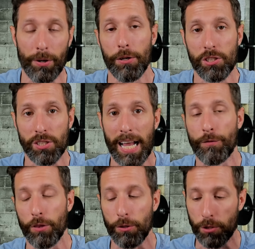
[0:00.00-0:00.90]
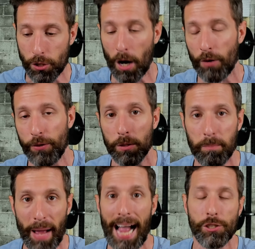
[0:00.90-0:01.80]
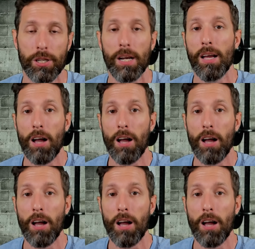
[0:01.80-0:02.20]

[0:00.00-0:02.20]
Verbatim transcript: Are you excited for the new Starfield patch?